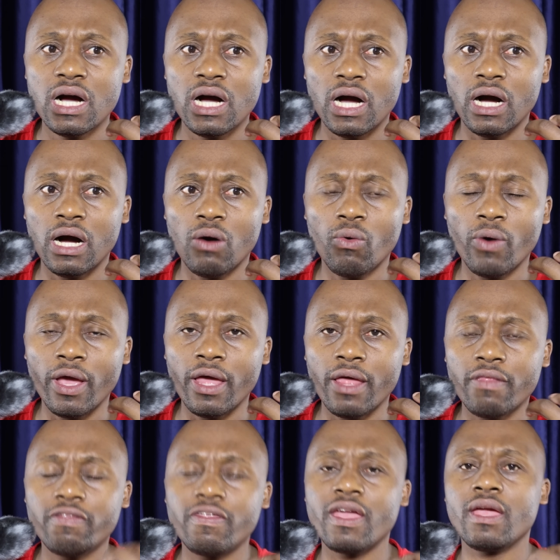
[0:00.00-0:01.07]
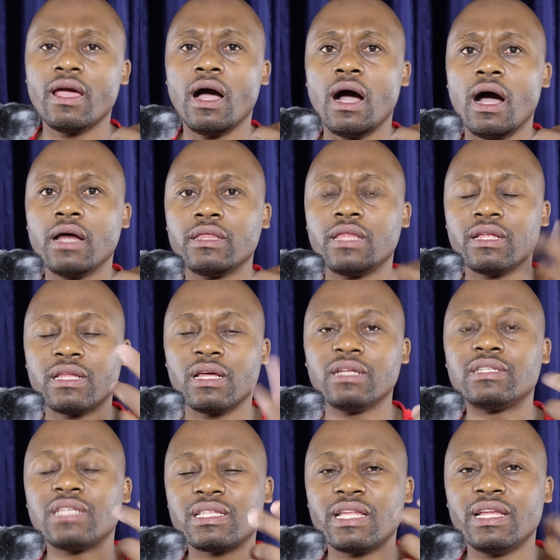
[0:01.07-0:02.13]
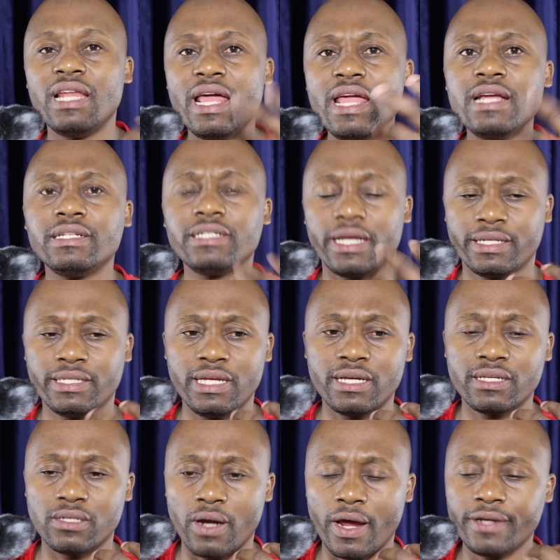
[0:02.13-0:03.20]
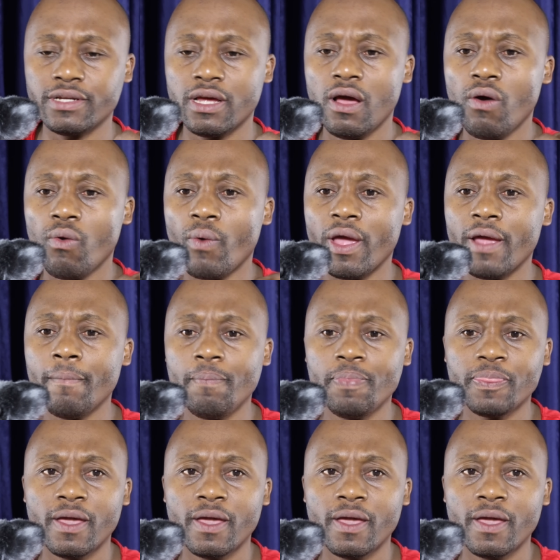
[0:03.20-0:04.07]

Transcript: where it's a delaying tactics, right? Where